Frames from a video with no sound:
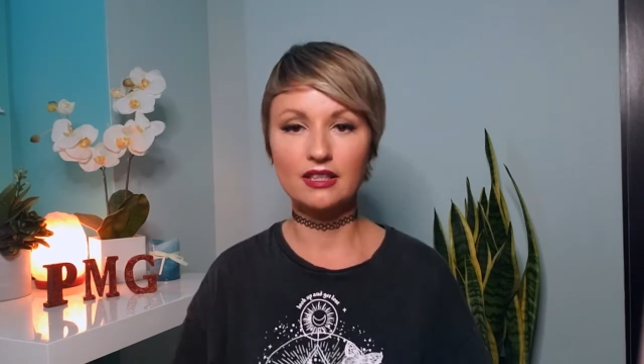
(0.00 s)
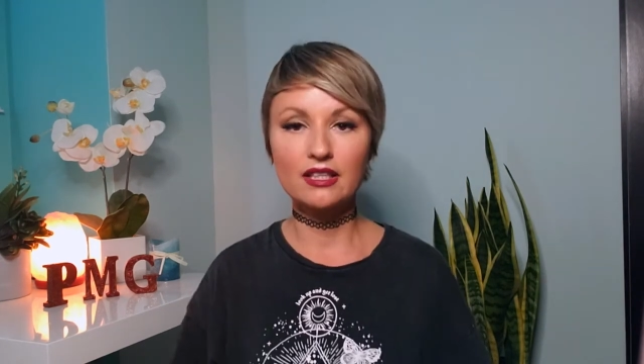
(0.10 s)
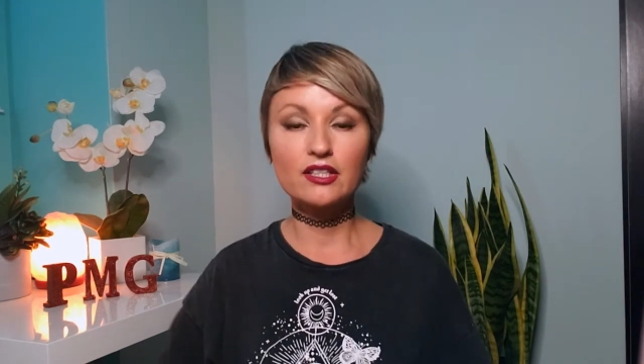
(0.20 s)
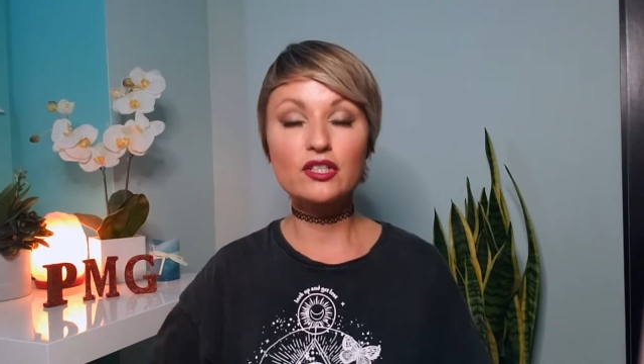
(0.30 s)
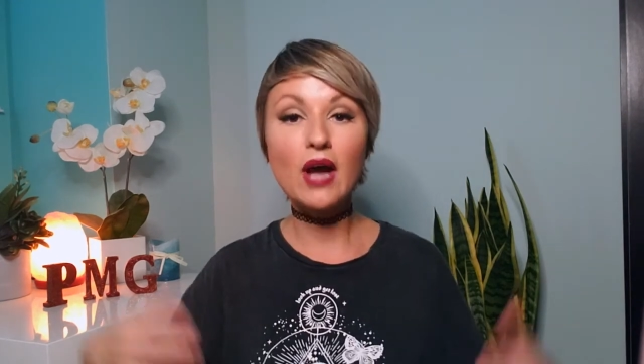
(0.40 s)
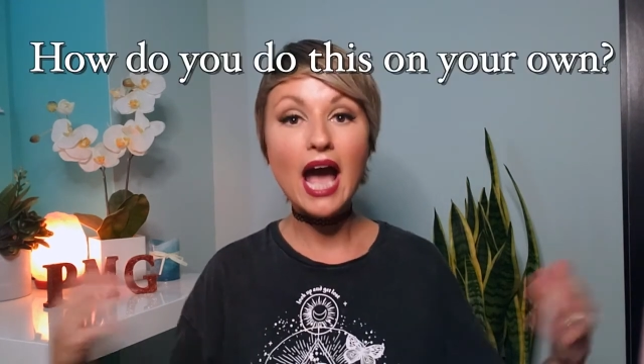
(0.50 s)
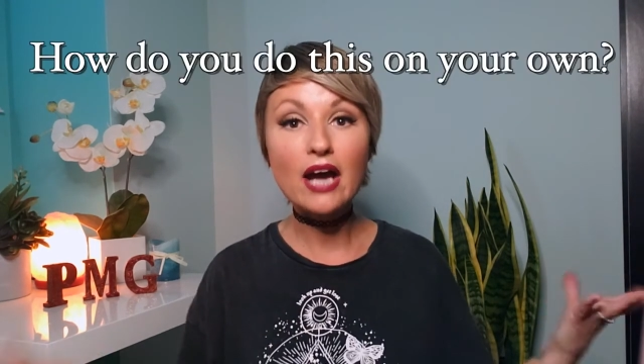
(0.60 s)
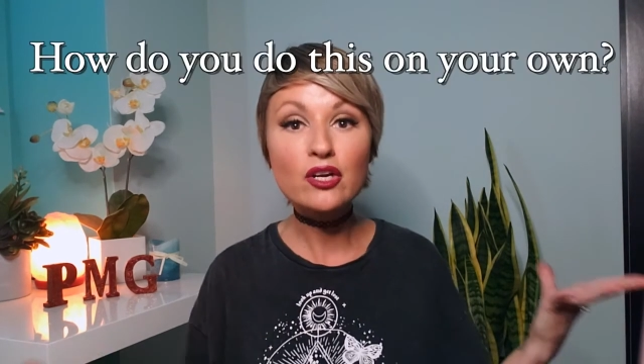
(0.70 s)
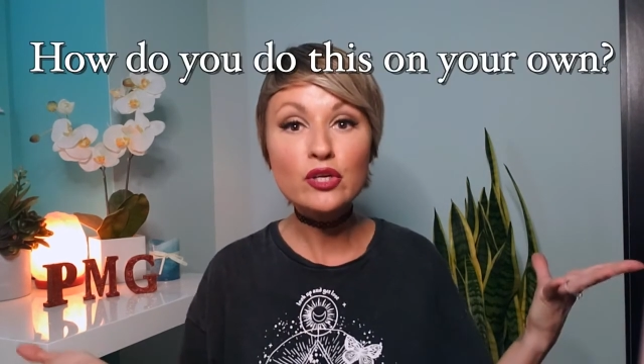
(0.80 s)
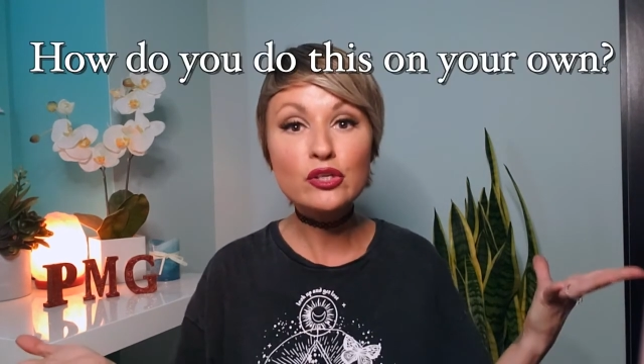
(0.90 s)
So how
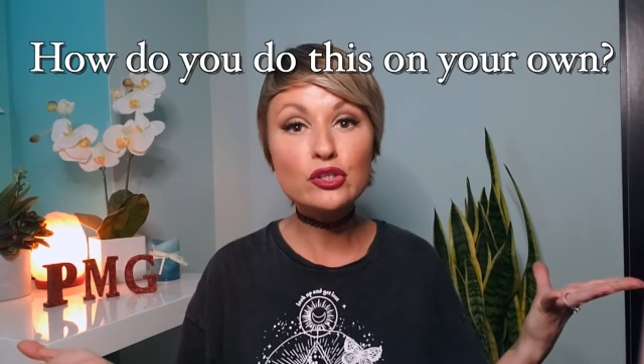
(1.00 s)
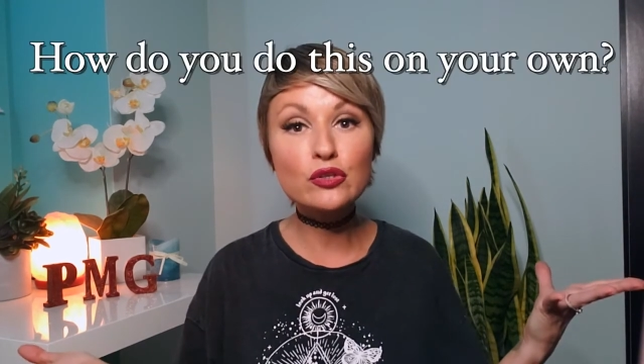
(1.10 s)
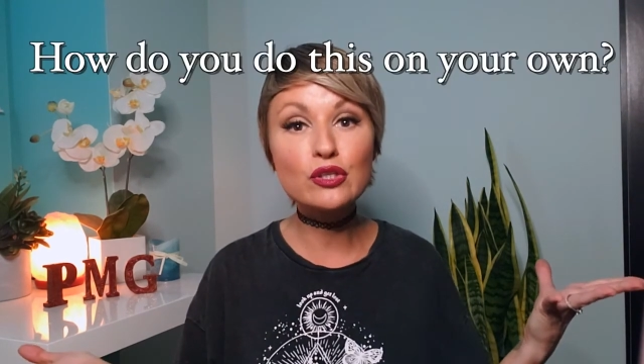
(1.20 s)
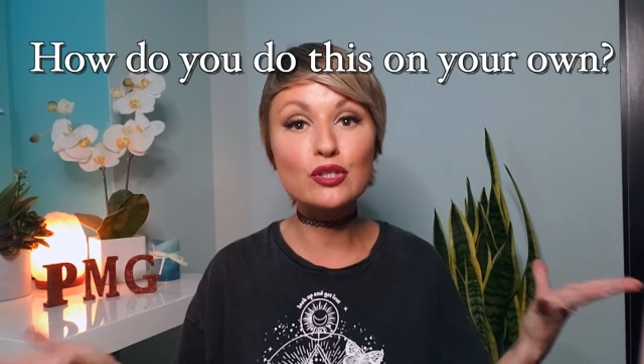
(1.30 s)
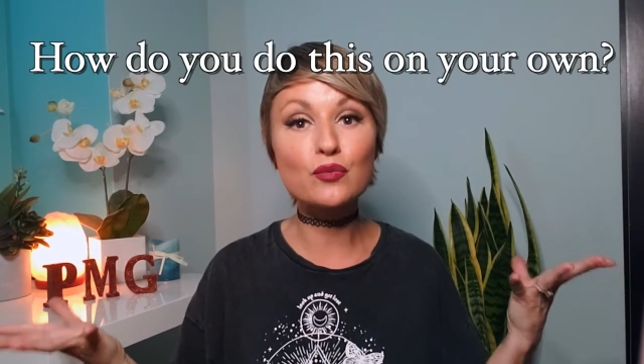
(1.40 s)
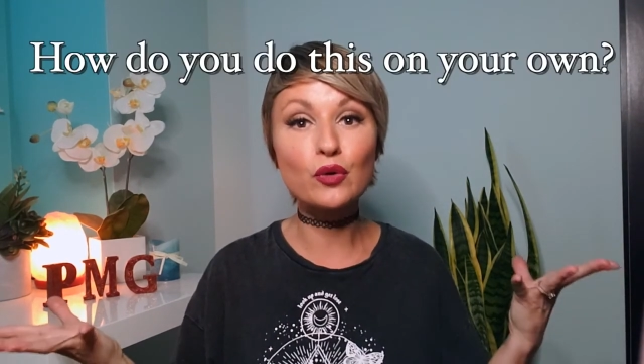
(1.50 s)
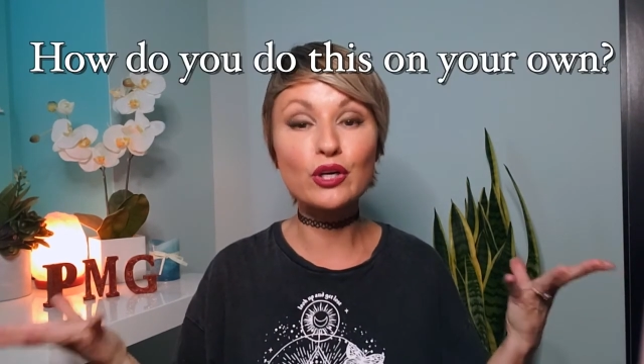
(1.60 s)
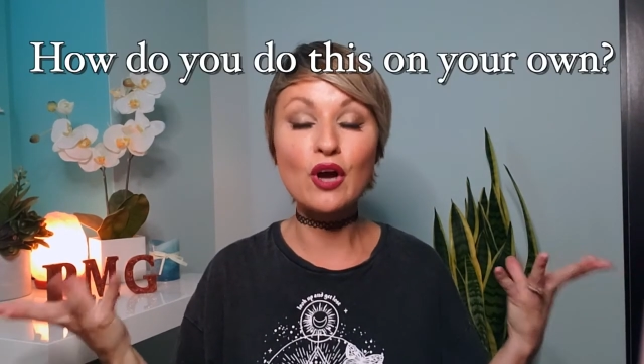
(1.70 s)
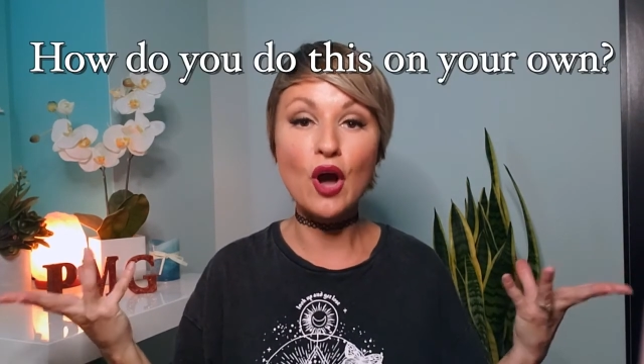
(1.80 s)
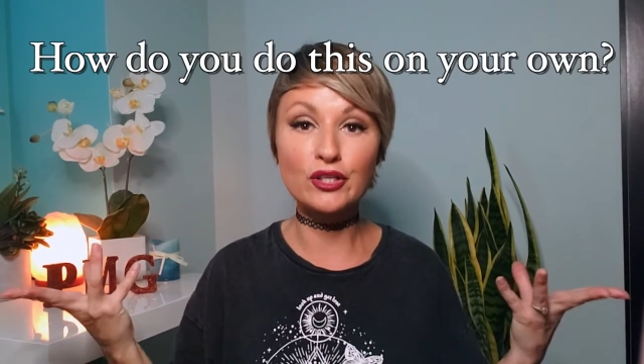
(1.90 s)
do you do this
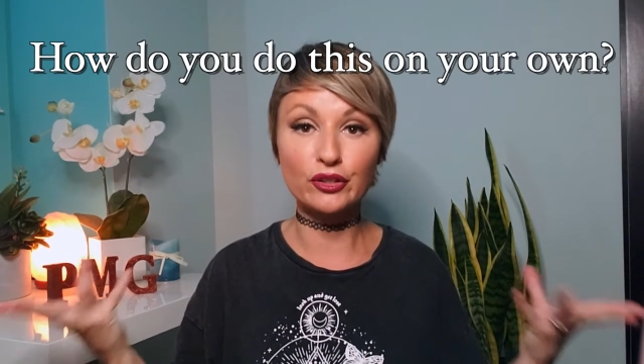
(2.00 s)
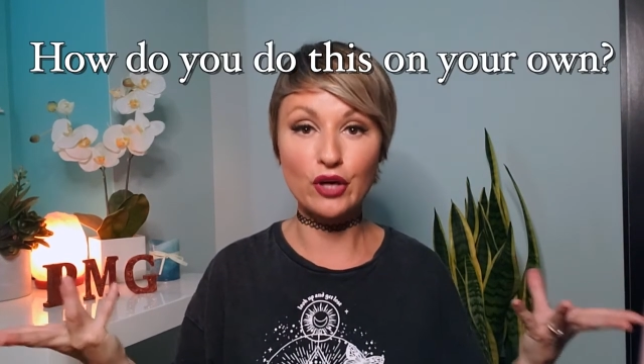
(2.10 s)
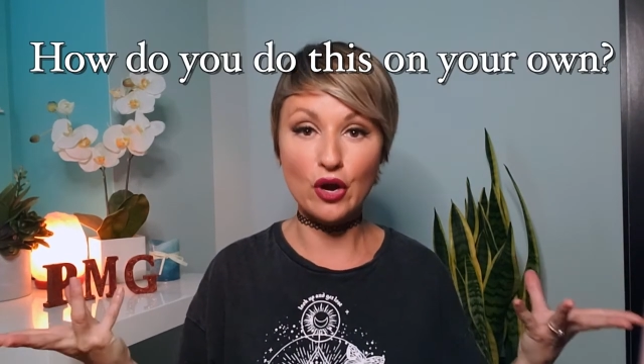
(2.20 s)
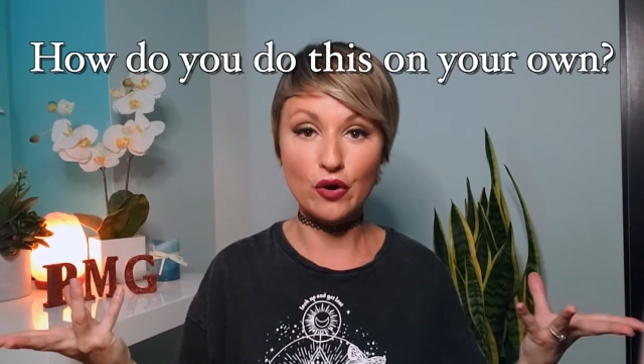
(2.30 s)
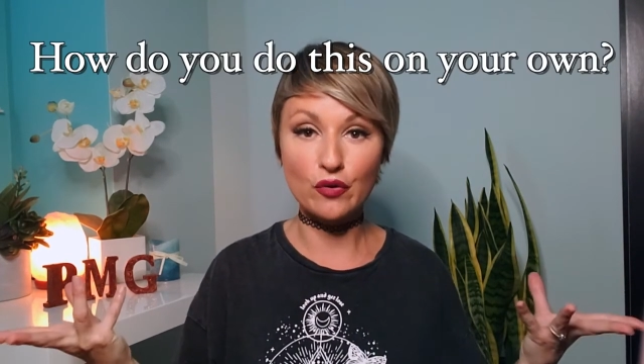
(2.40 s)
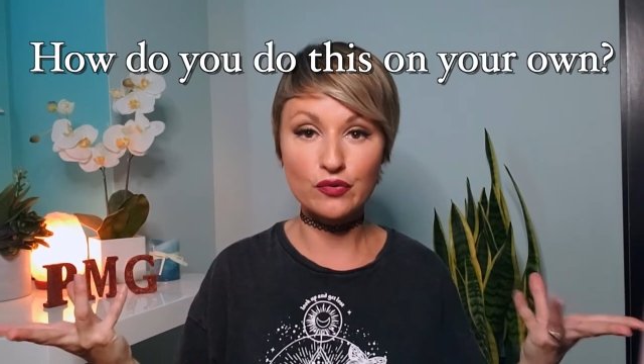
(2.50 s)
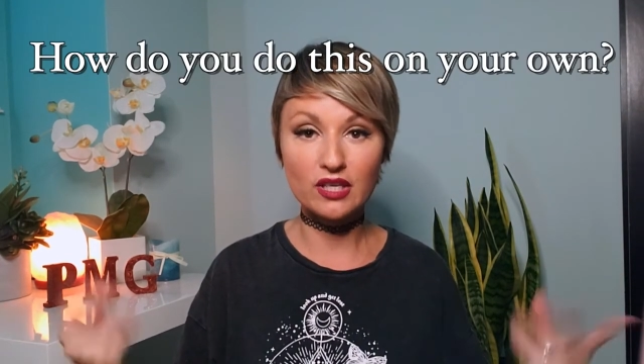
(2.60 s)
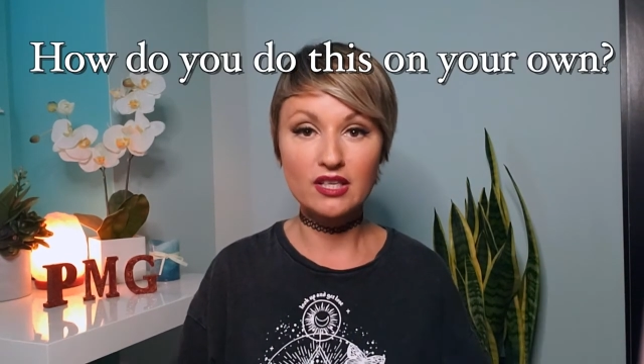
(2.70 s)
work on your own?